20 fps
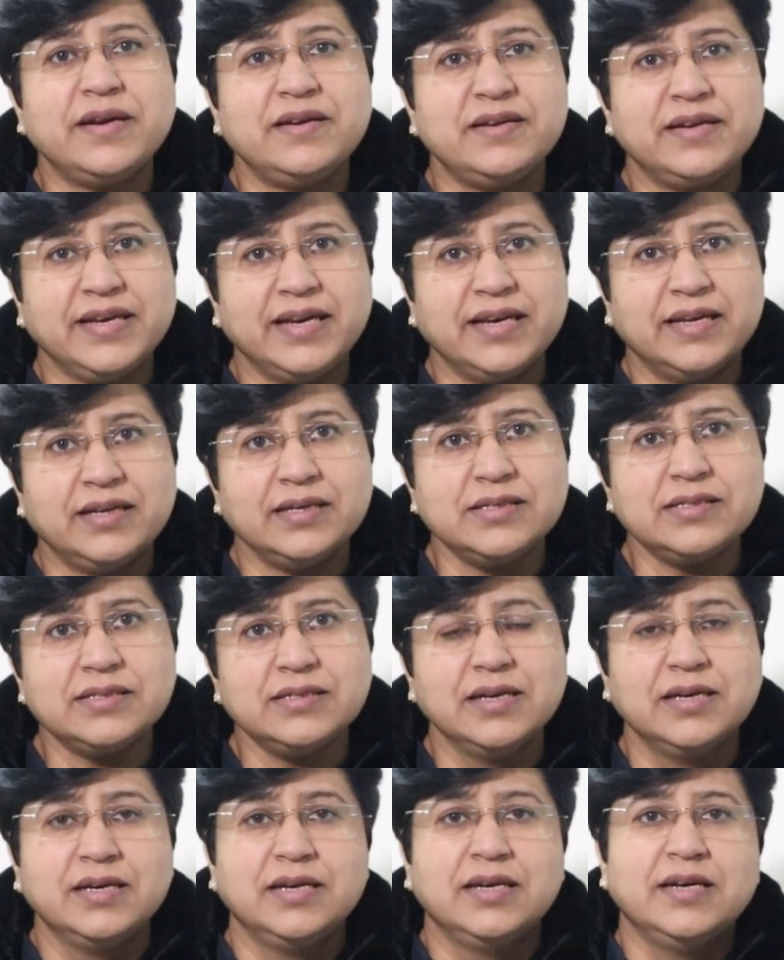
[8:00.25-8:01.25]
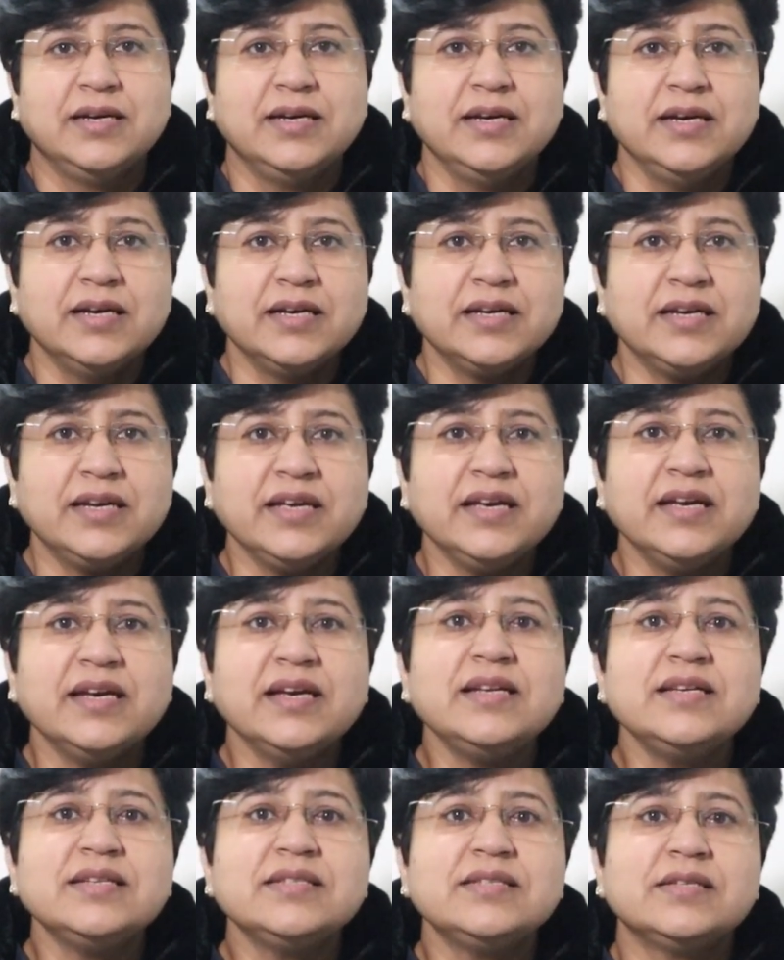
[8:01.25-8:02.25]
by TLS.
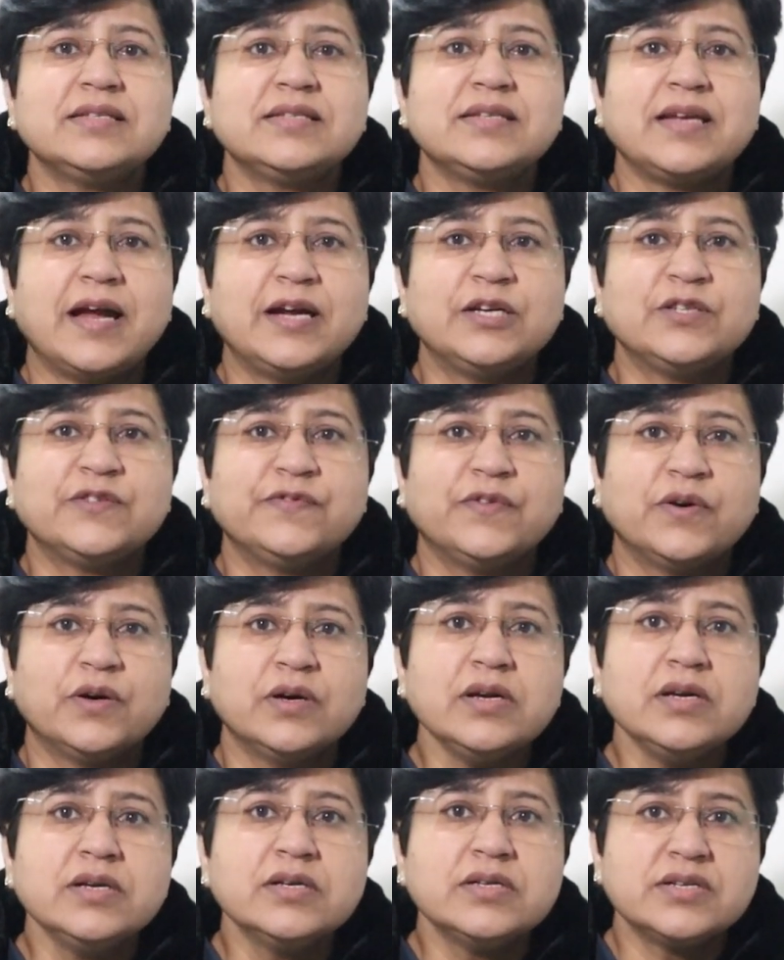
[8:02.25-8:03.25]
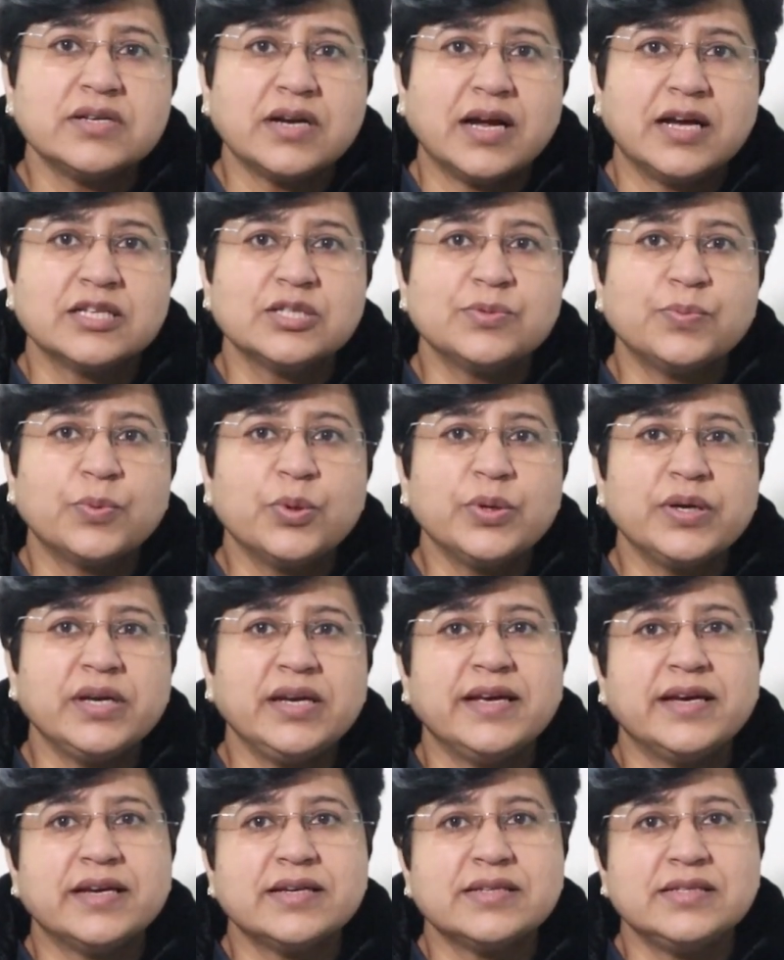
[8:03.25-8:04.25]
TLS stands for Transport
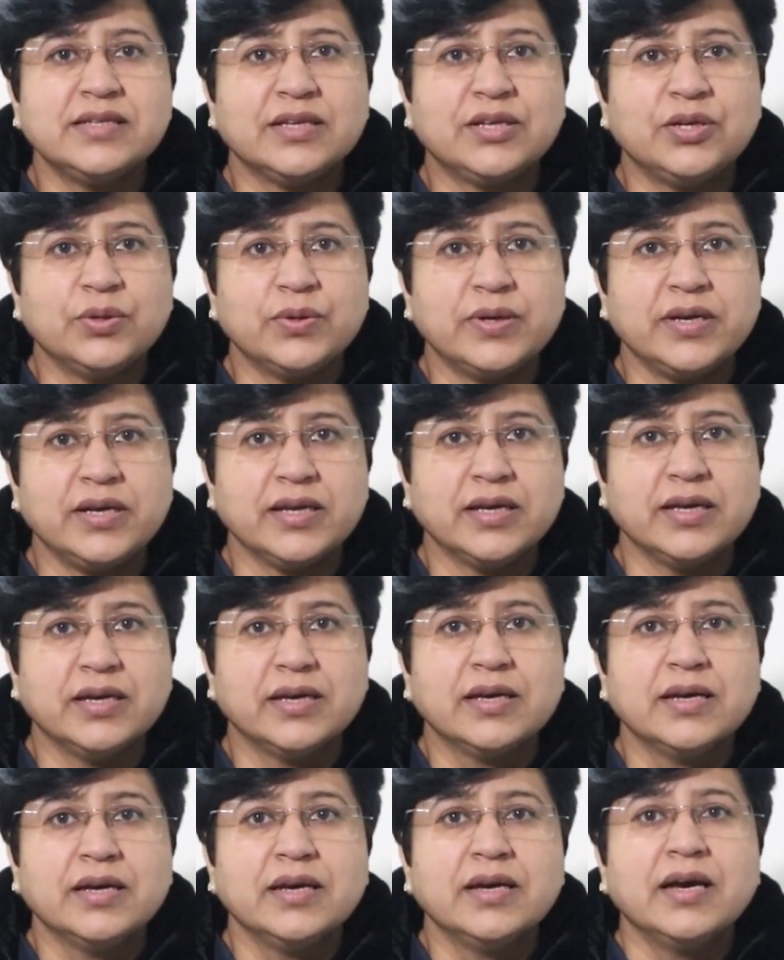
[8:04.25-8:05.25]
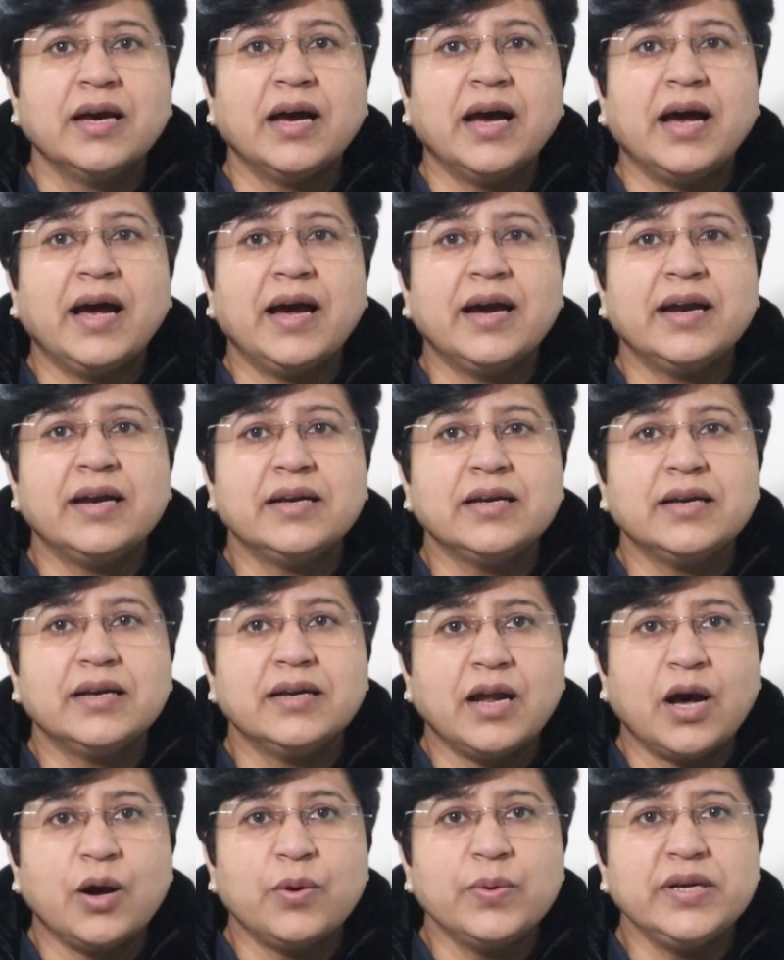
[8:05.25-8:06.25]
Layer Security. And
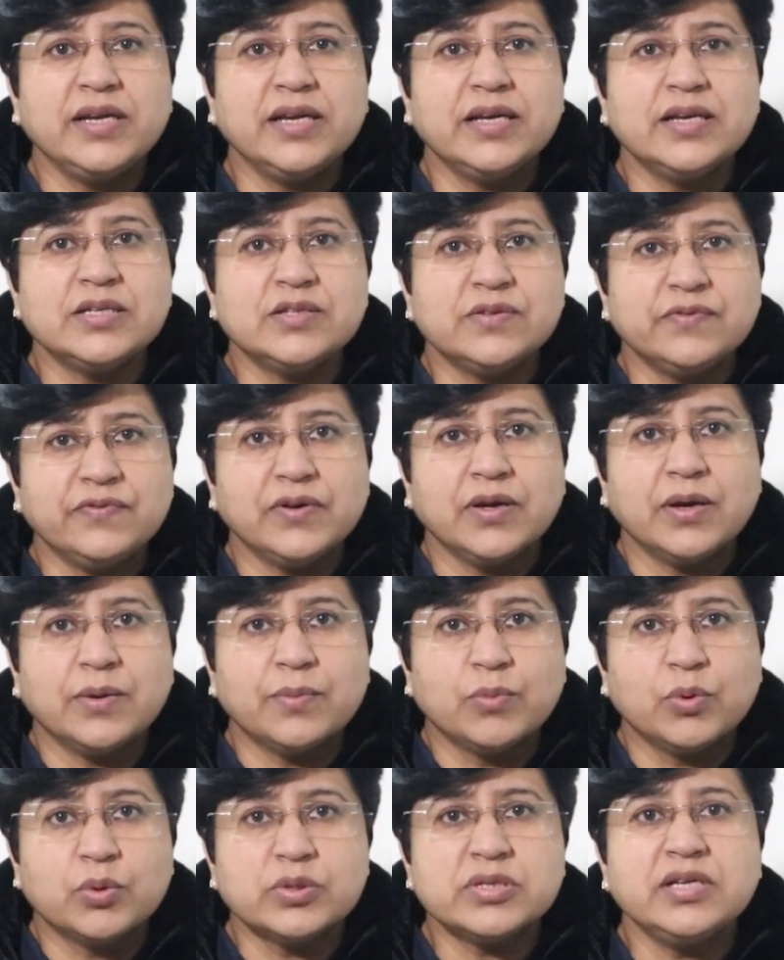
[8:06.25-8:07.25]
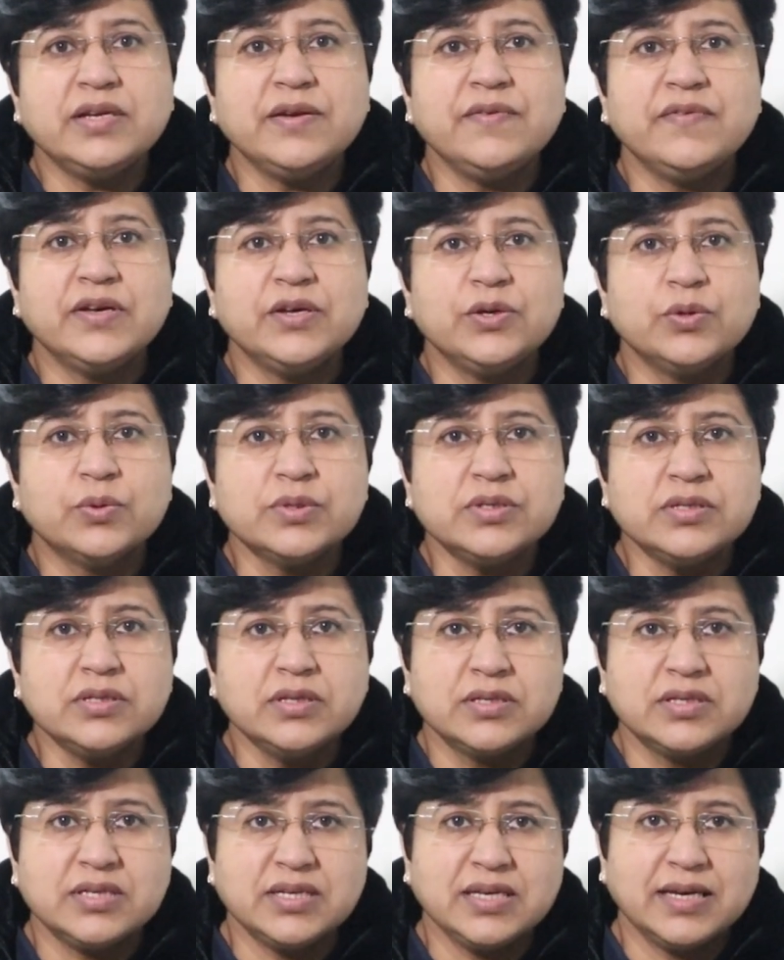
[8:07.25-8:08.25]
nowadays, we use
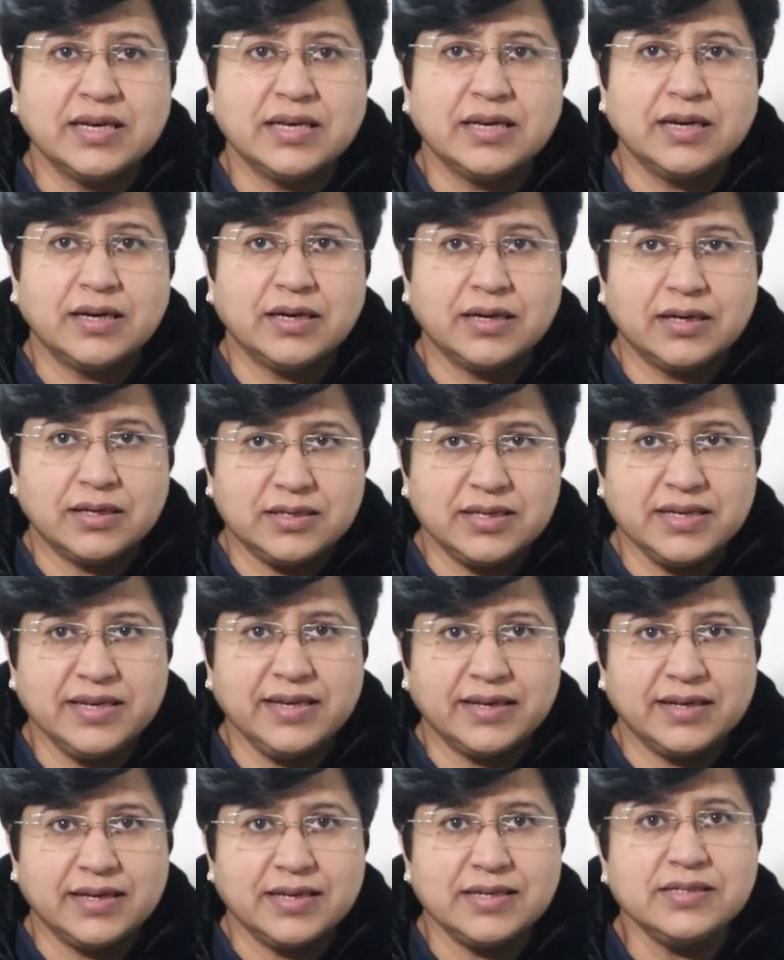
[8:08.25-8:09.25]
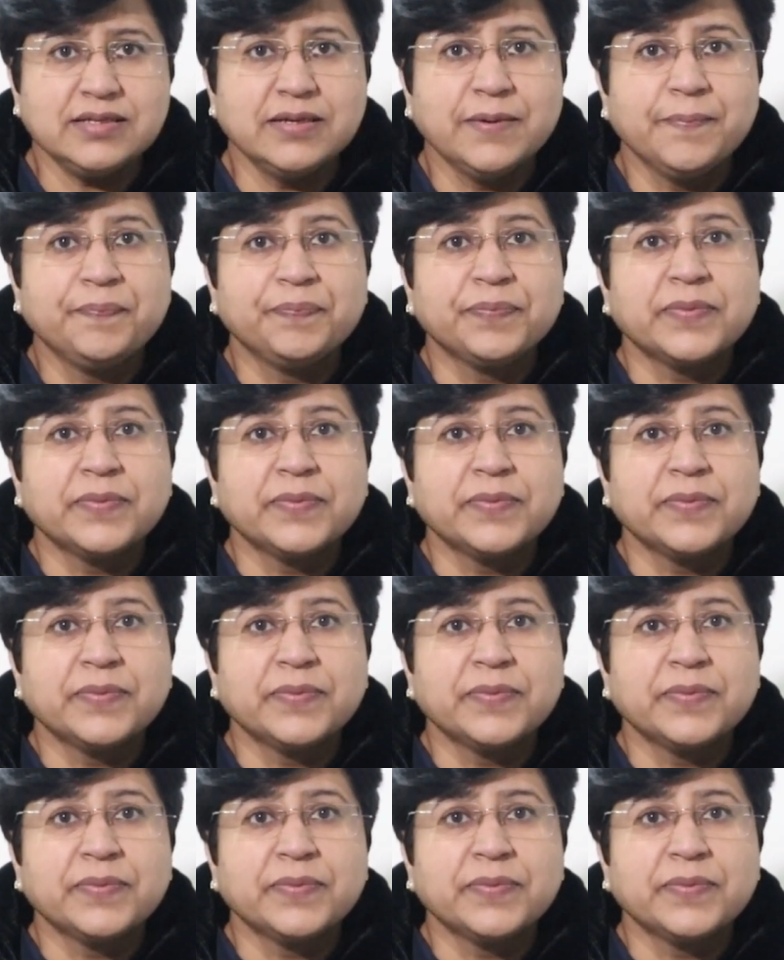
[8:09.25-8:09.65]
TLS,